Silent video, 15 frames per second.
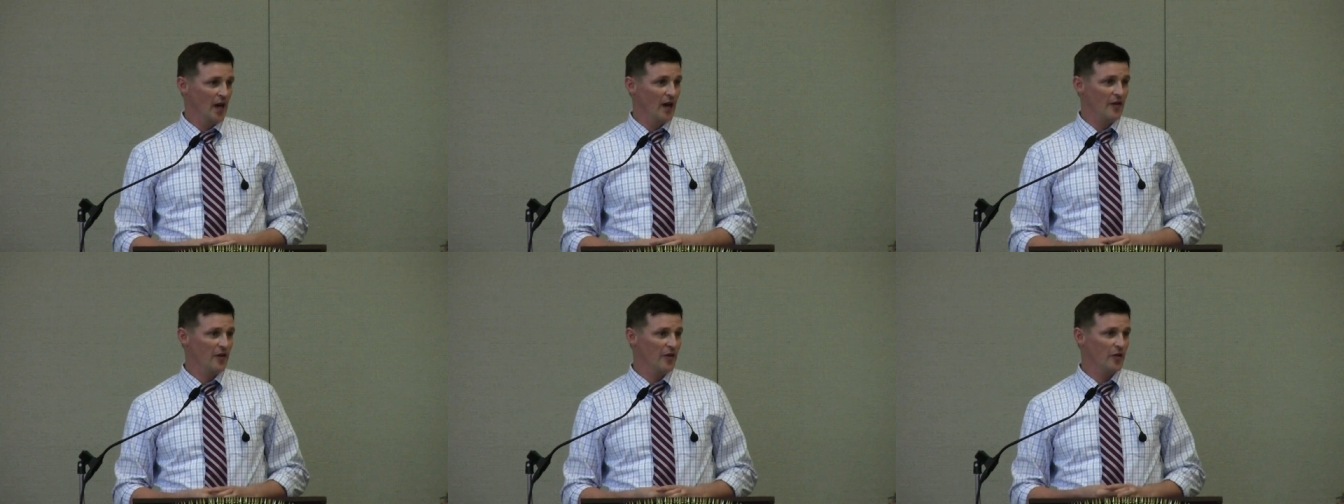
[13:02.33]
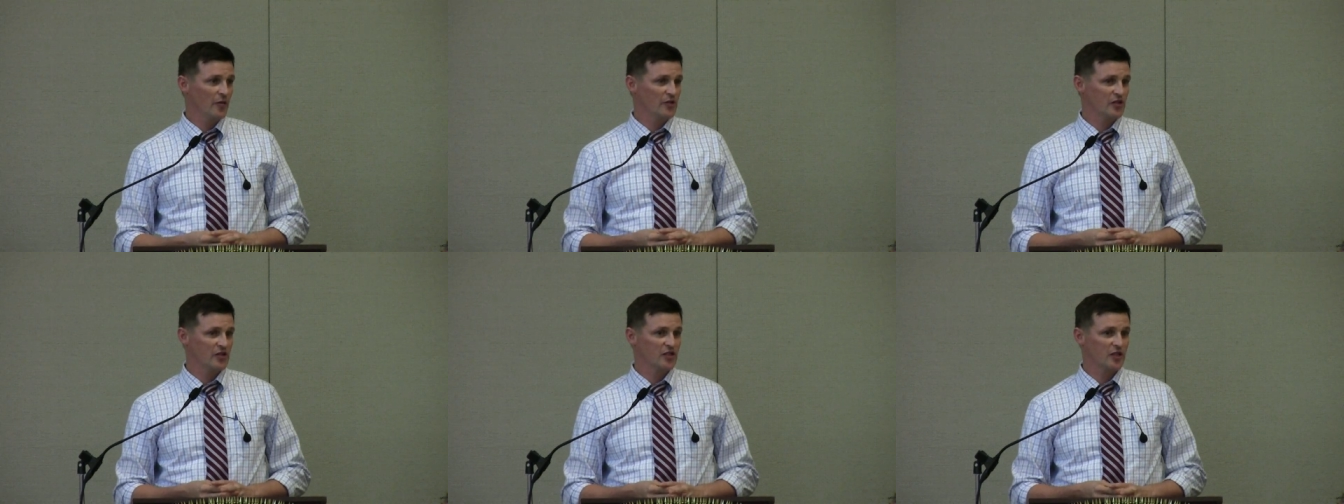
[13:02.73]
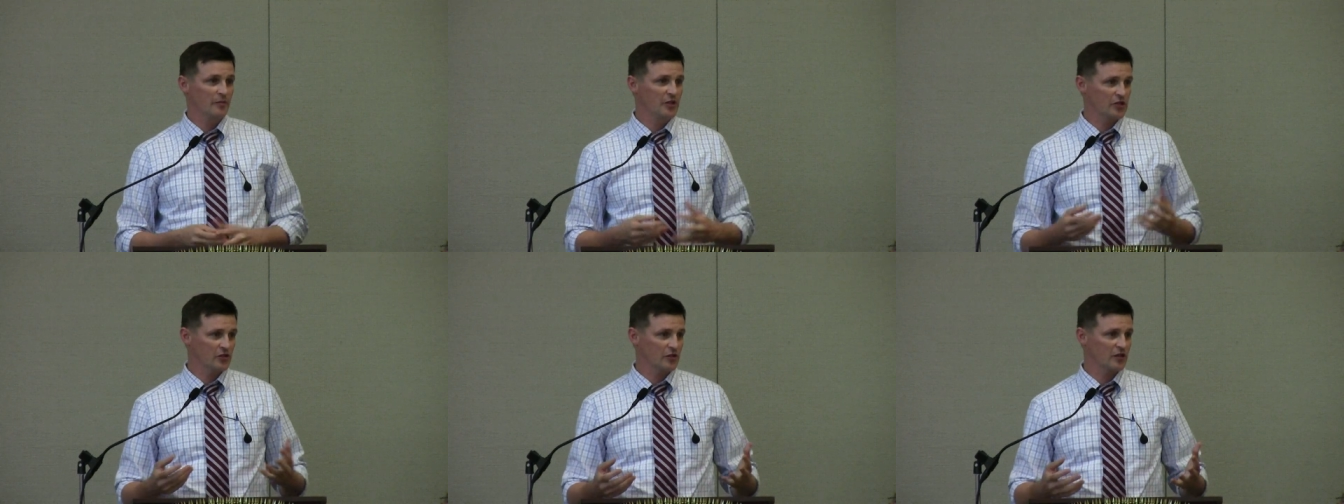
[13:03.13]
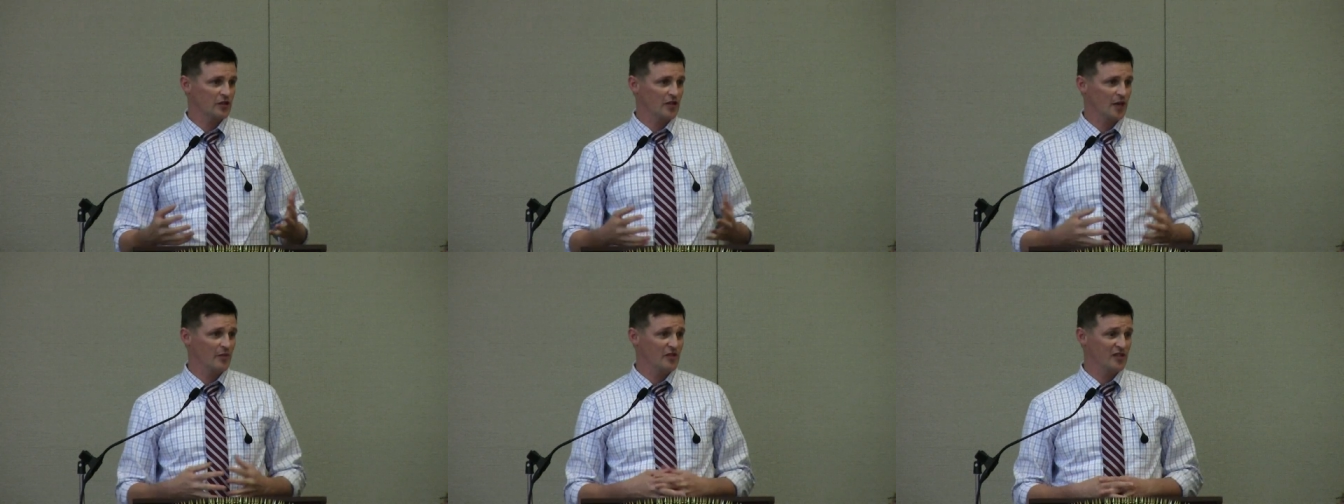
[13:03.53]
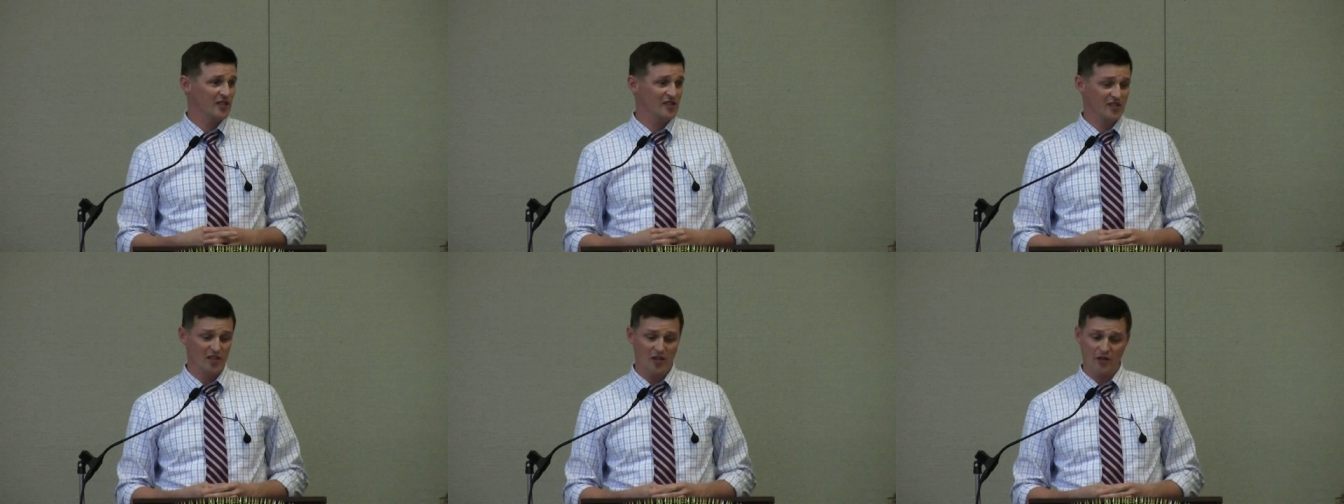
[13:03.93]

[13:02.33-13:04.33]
And then there was this commissioner at the time who said, you